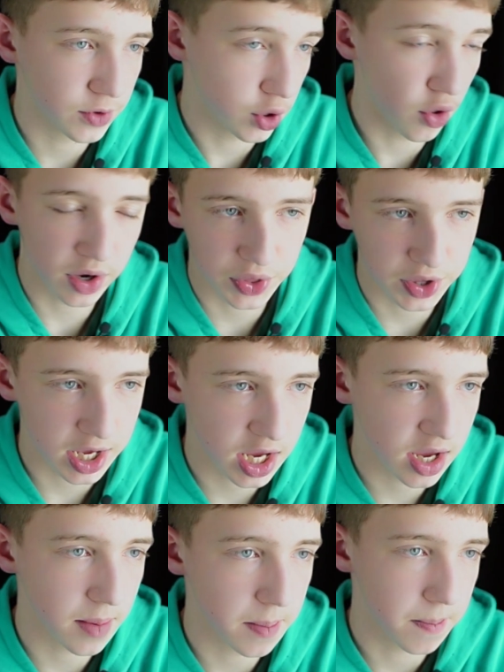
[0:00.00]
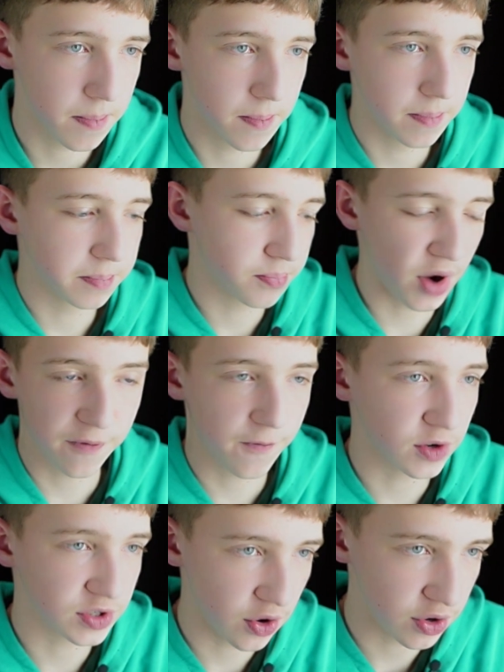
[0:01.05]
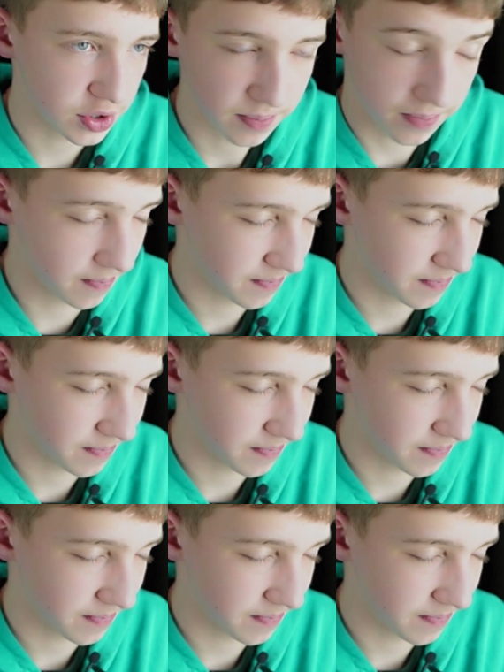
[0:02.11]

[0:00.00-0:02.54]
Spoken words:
during the breadth first search.